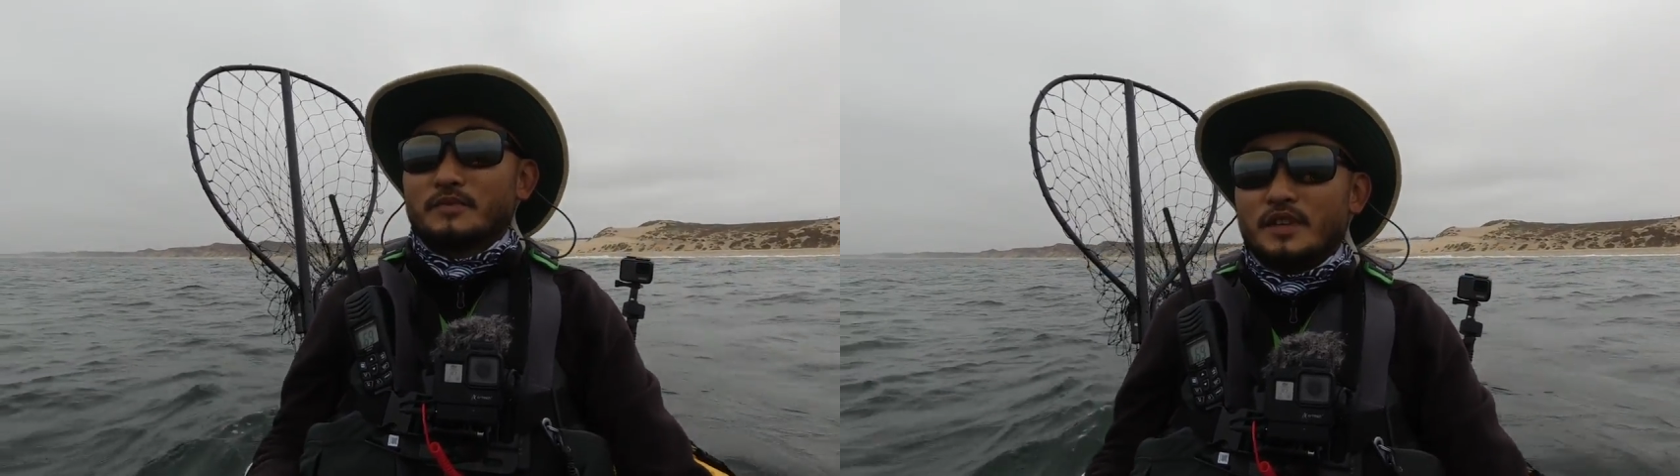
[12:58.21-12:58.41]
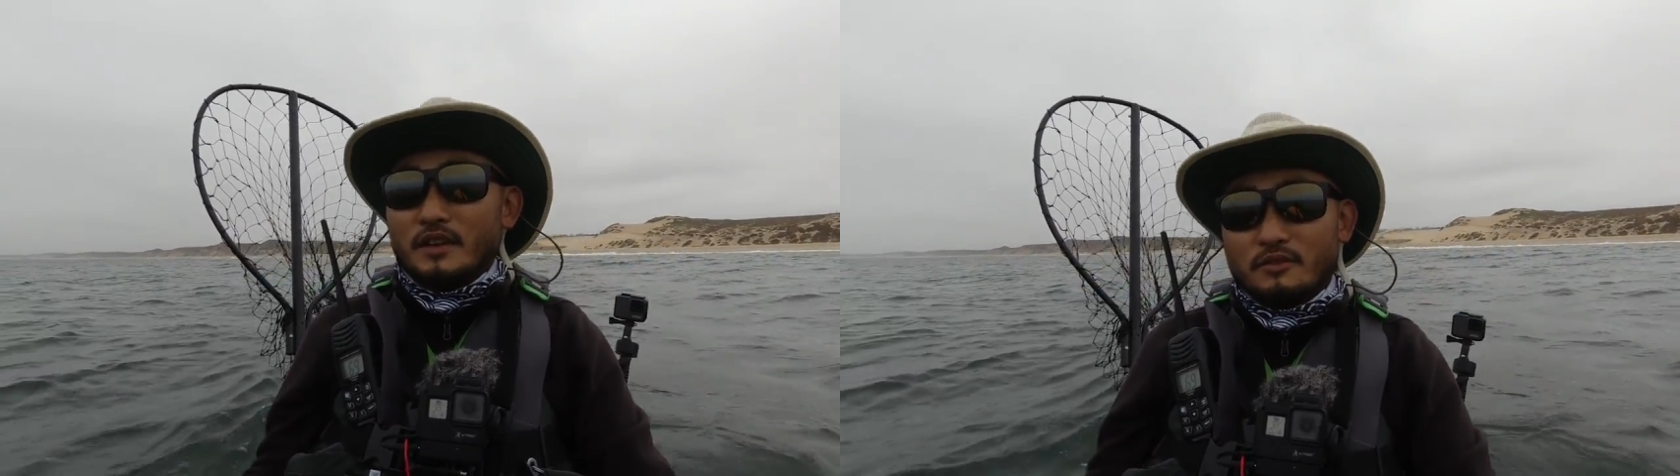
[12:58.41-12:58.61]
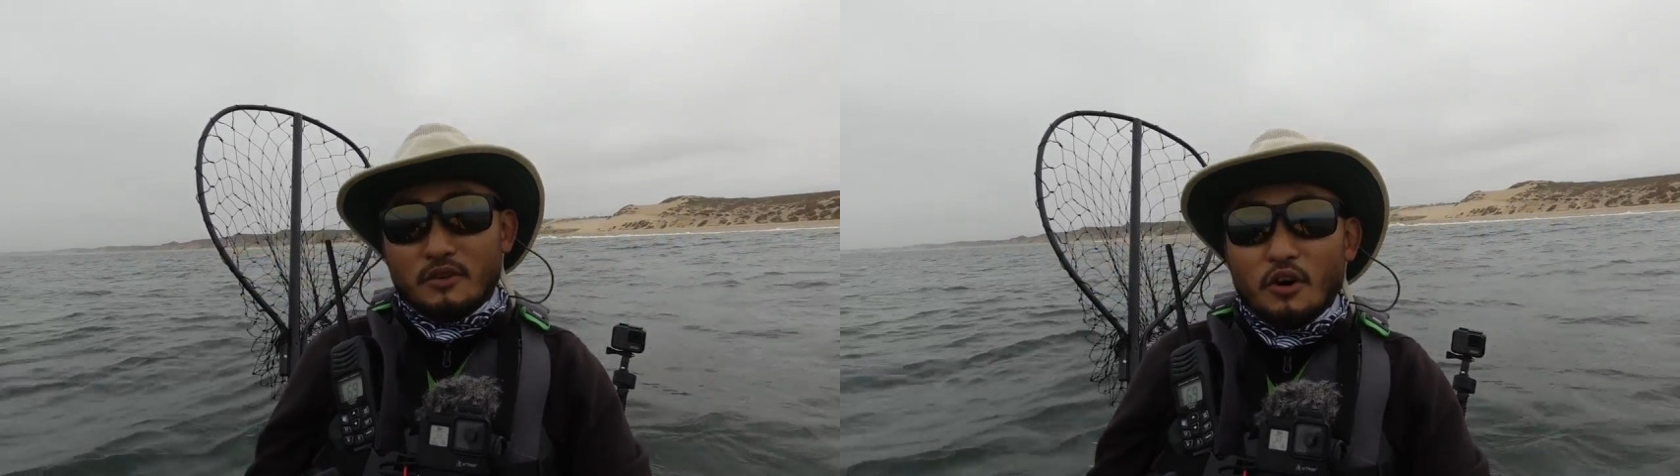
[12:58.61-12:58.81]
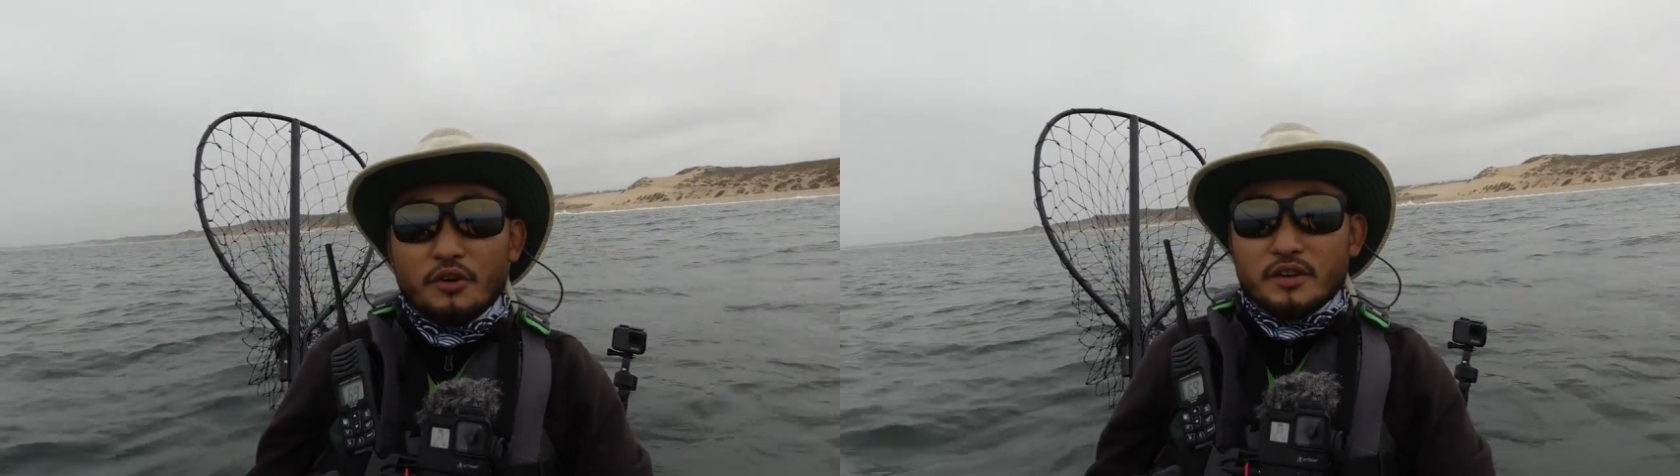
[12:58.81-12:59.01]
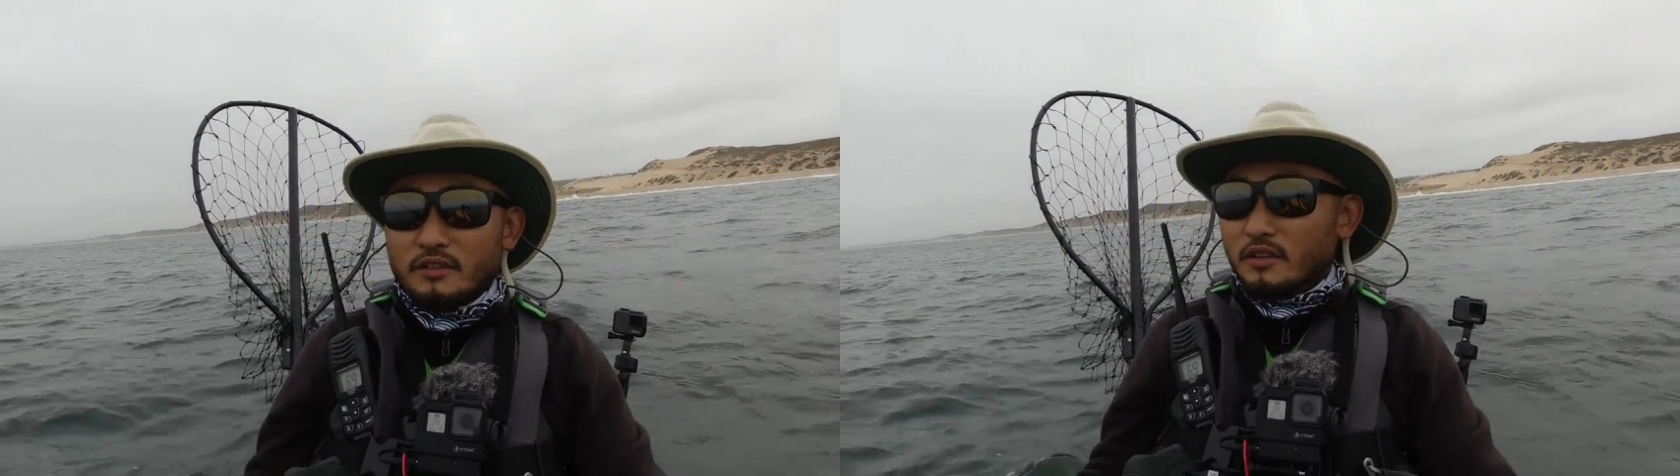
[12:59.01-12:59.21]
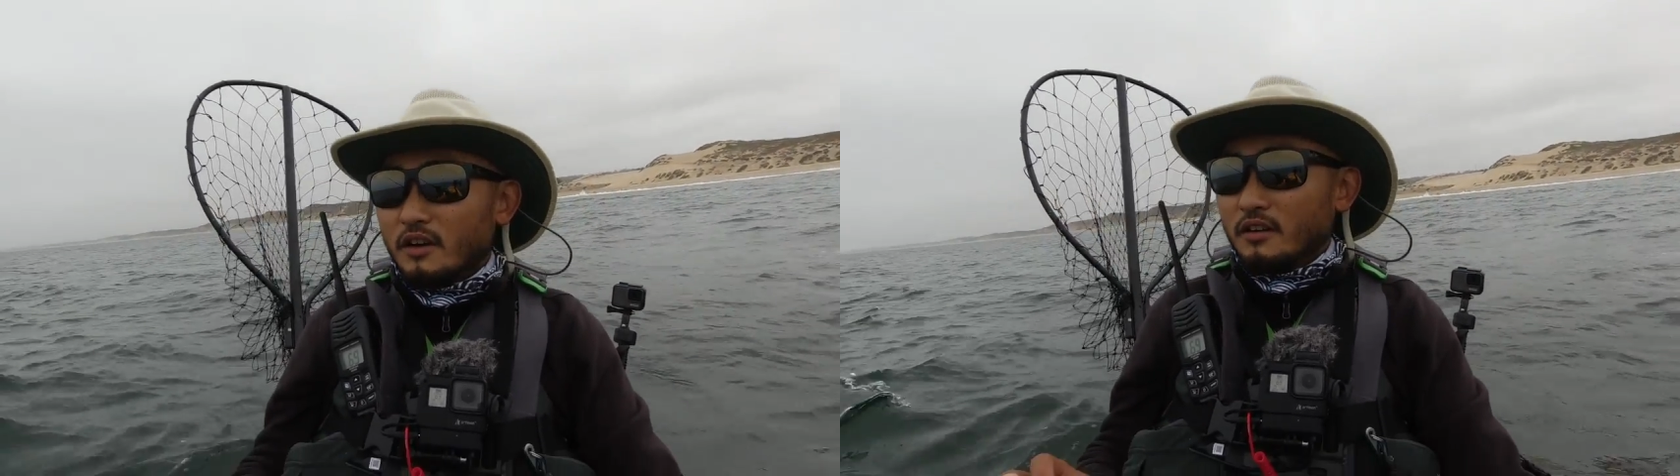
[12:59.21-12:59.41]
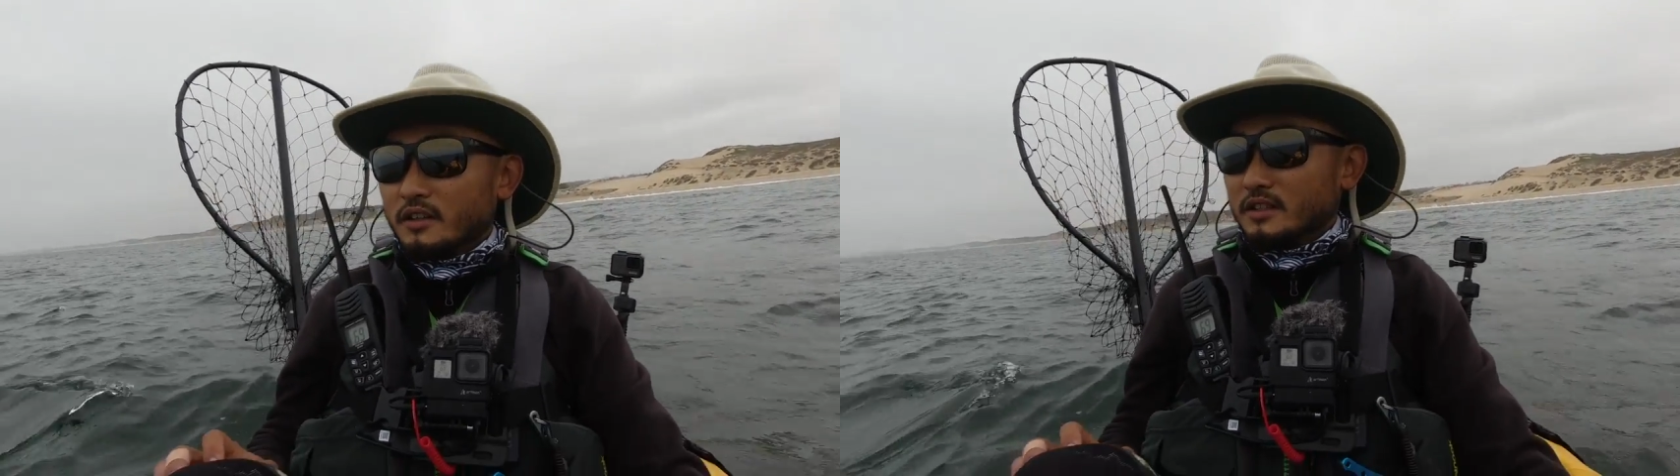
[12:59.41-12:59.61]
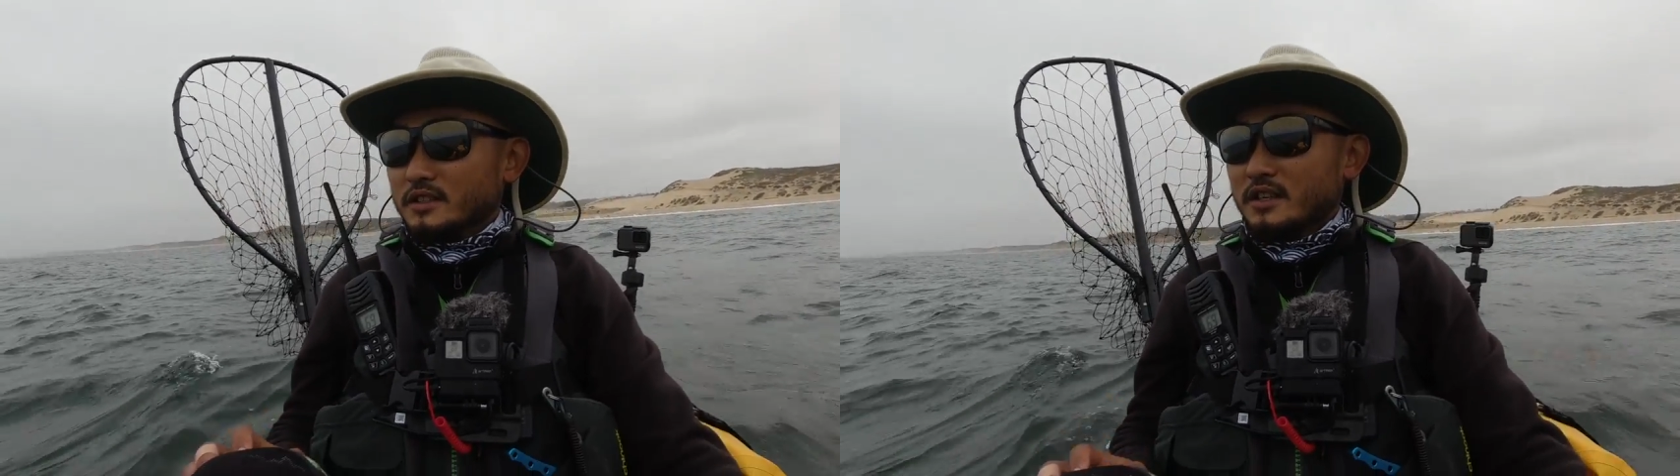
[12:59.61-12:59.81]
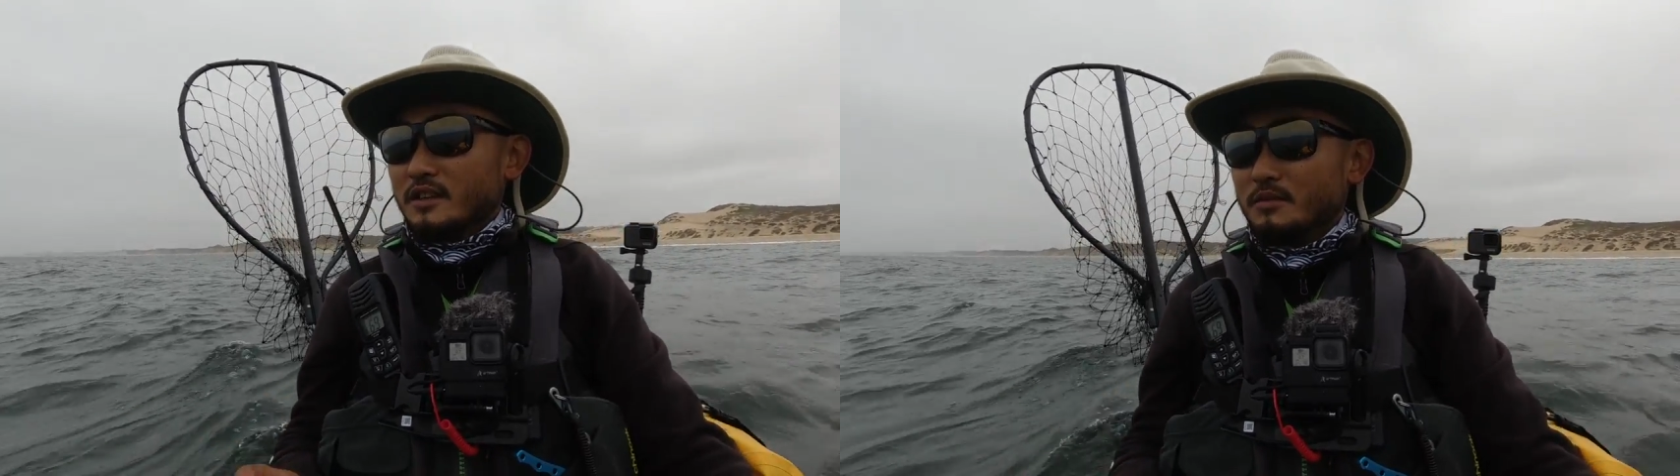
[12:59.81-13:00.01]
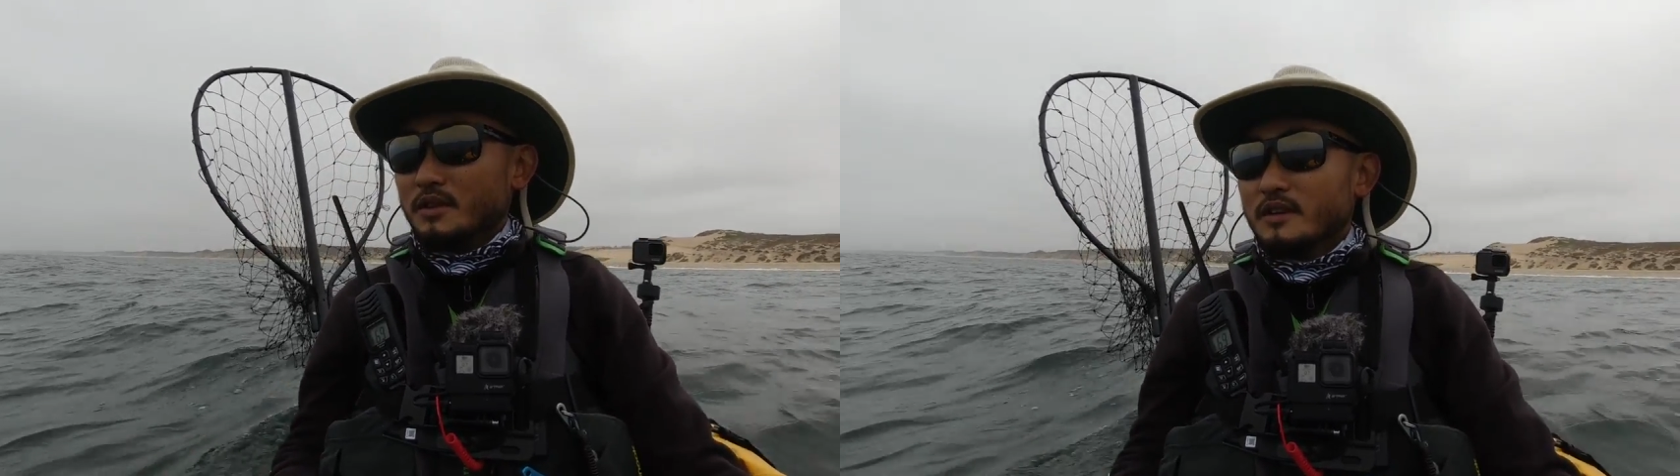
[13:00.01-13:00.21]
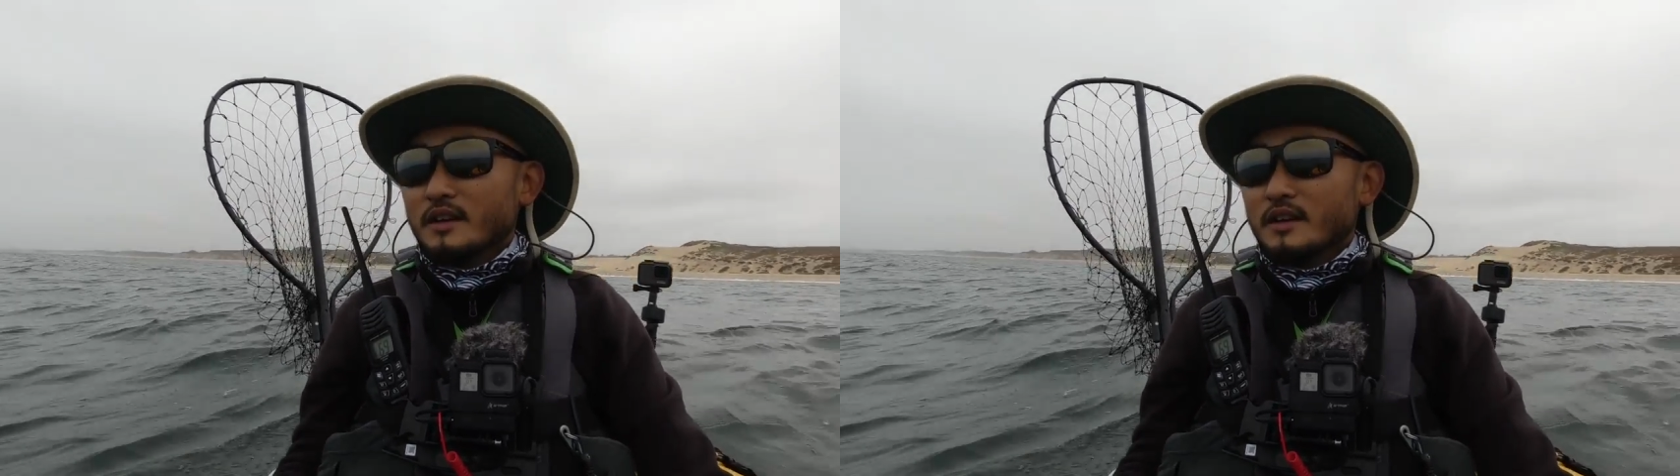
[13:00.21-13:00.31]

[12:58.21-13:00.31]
you know all year long and it's going to be